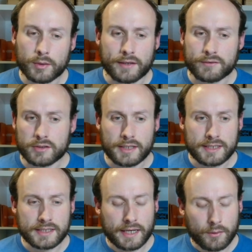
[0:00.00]
I'll have to
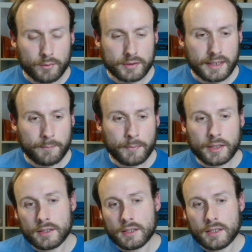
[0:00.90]
test it out one day.
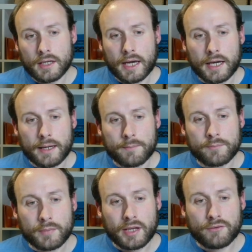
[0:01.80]

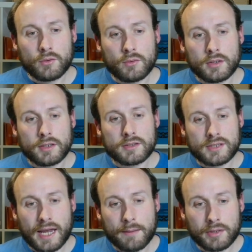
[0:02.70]
If you
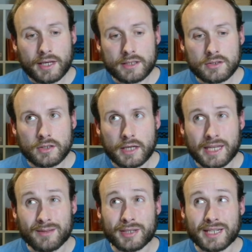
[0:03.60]
tap that
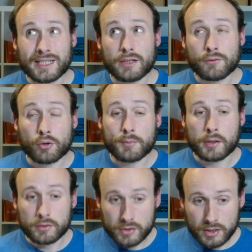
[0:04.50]
at the beginning of your
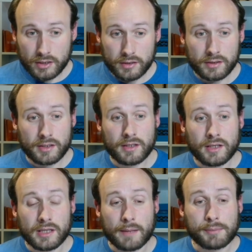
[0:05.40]
opponent's turn,
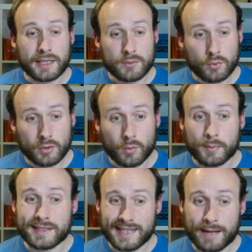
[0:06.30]
a Planeswalker will
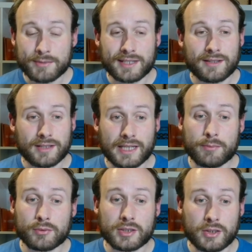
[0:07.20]
be tapped and
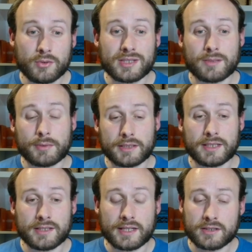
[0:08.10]
unable to use its
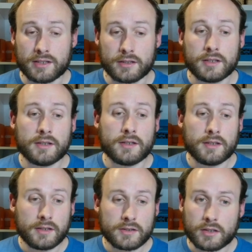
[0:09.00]
abilities that turn.
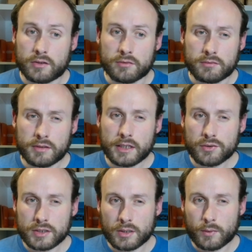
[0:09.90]
So,
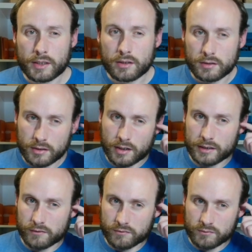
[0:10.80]
interesting way you can
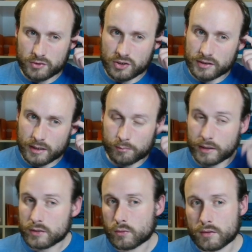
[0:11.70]
kind of shut down
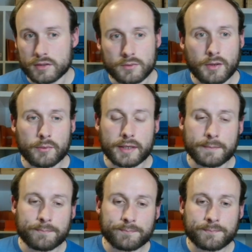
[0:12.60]
Planeswalkers as well with
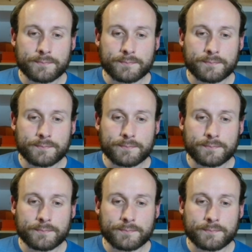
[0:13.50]
that.